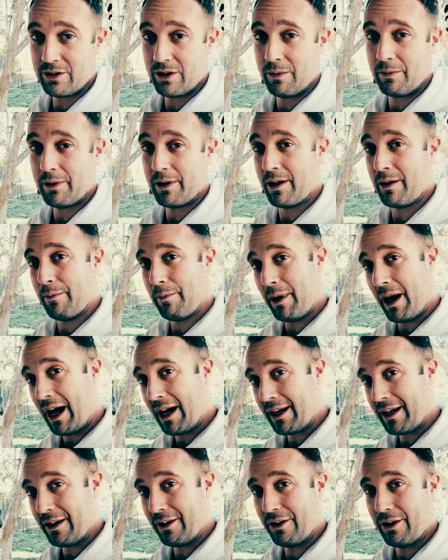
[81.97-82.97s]
So I'm gonna come
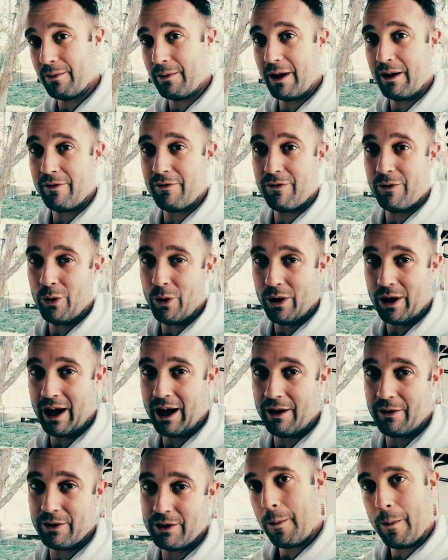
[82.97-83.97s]
back here in about four
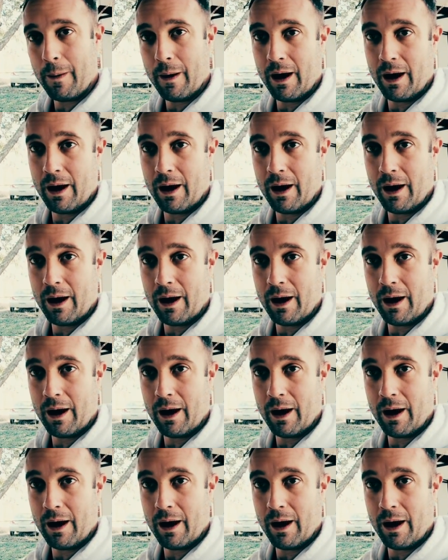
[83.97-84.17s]
hours.